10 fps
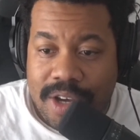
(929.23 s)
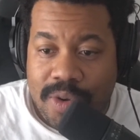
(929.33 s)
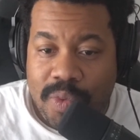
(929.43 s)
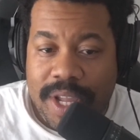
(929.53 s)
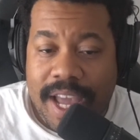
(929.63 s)

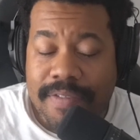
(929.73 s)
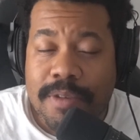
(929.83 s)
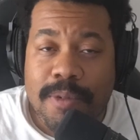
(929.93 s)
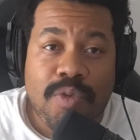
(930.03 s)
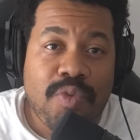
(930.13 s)
We have to
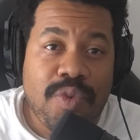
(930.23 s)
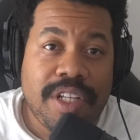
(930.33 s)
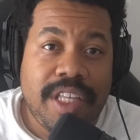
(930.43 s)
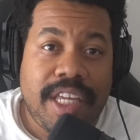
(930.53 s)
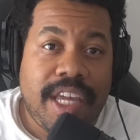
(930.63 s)
be
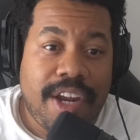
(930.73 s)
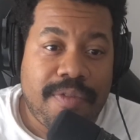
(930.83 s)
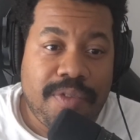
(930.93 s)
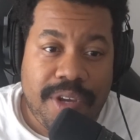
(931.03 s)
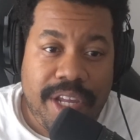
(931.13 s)
really
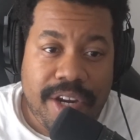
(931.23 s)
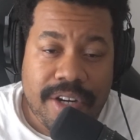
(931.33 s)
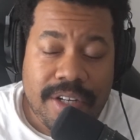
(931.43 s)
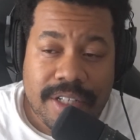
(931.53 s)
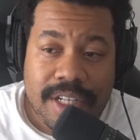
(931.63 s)
careful
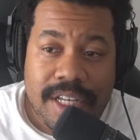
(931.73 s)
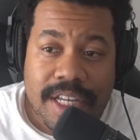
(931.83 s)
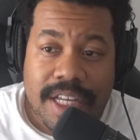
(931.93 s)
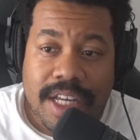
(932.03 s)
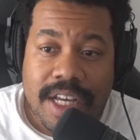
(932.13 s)
here
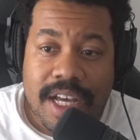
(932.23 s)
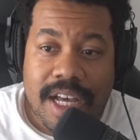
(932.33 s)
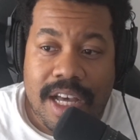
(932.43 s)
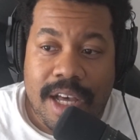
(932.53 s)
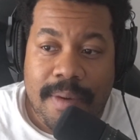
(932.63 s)

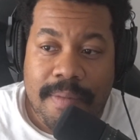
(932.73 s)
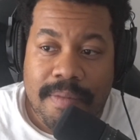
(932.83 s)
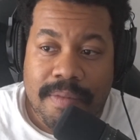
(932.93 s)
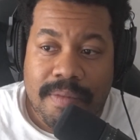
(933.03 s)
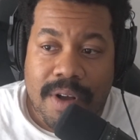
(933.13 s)
on
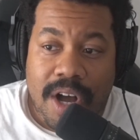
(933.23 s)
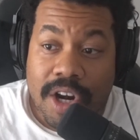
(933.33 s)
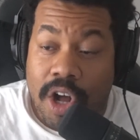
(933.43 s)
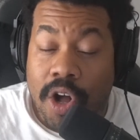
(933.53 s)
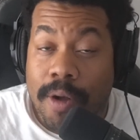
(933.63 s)

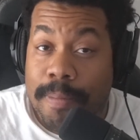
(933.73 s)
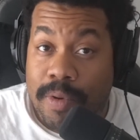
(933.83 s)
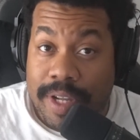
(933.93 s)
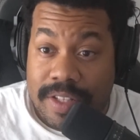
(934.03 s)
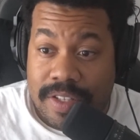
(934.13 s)
all
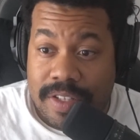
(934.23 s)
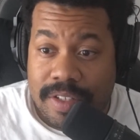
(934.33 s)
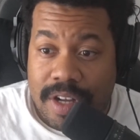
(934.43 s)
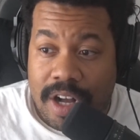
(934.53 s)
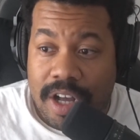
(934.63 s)
points,
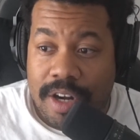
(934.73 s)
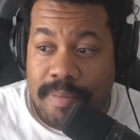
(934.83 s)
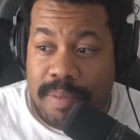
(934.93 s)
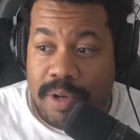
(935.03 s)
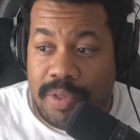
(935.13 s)
on
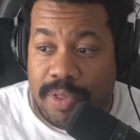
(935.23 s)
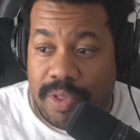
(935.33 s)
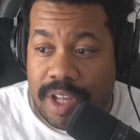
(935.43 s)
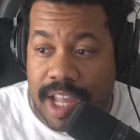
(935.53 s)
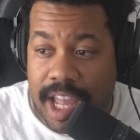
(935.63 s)
both
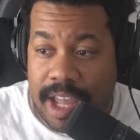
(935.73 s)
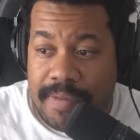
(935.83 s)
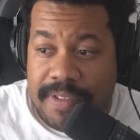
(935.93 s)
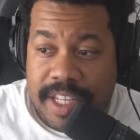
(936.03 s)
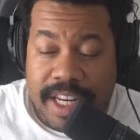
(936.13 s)

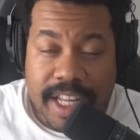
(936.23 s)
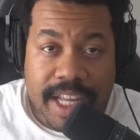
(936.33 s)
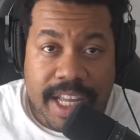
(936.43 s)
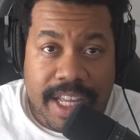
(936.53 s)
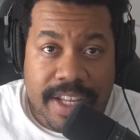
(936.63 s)
if
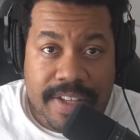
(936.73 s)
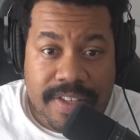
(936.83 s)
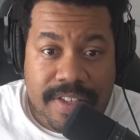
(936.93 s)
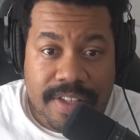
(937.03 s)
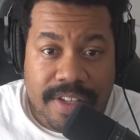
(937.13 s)
Diddy
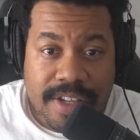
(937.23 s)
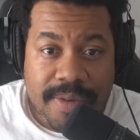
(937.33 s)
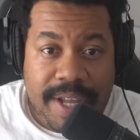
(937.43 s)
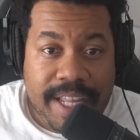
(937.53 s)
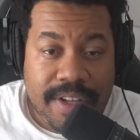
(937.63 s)
is,
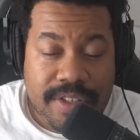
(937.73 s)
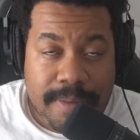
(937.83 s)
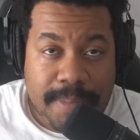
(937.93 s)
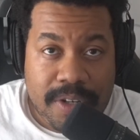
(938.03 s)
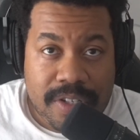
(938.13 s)
a guilty
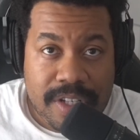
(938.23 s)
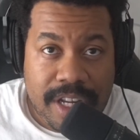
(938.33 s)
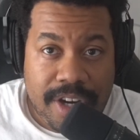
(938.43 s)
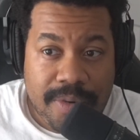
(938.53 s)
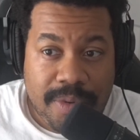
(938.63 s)
person
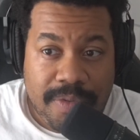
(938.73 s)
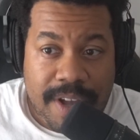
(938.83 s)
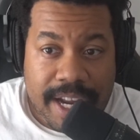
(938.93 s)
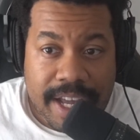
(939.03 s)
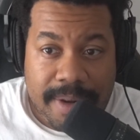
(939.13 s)
here. We'll
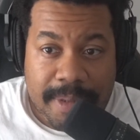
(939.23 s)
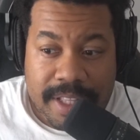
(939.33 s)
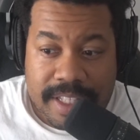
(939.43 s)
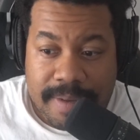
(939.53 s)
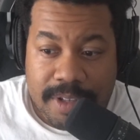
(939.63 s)
find out by
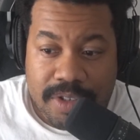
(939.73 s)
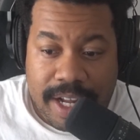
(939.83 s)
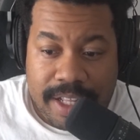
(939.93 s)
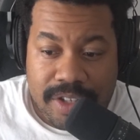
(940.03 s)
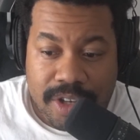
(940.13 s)
the time the
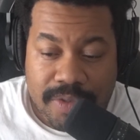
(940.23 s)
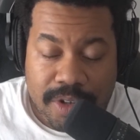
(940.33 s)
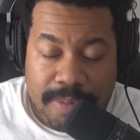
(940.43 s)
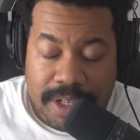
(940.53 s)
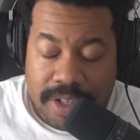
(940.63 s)
trial is over.
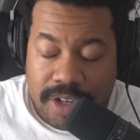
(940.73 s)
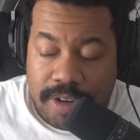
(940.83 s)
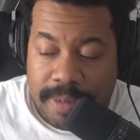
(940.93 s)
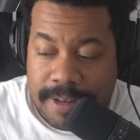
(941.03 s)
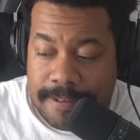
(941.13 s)
It'll be
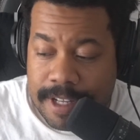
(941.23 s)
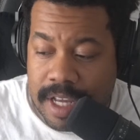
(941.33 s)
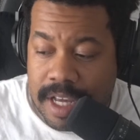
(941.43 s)
determined.